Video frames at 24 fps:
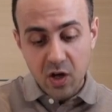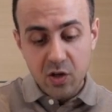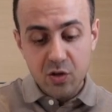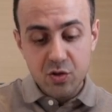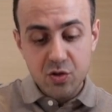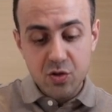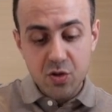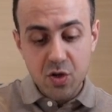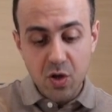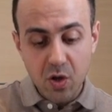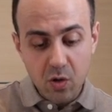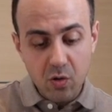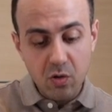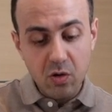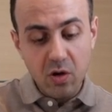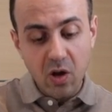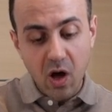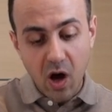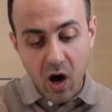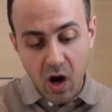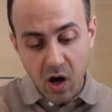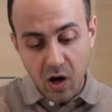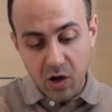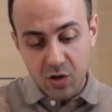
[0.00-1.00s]
two
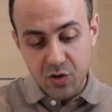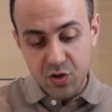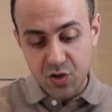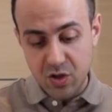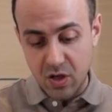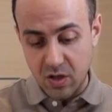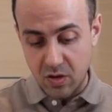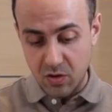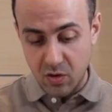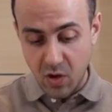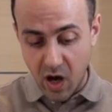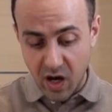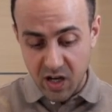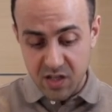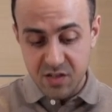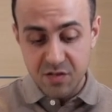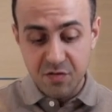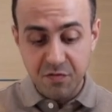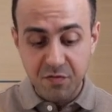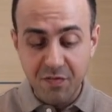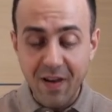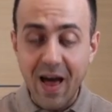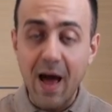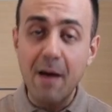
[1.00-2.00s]
large, nice
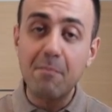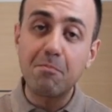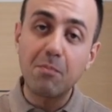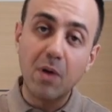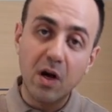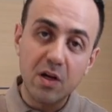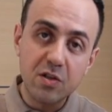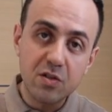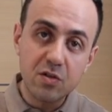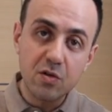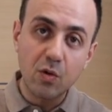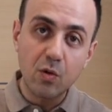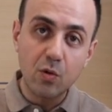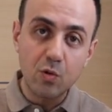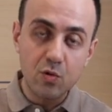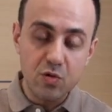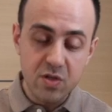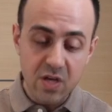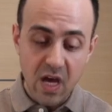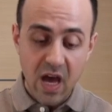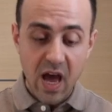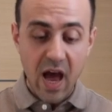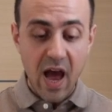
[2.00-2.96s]
flat muscles,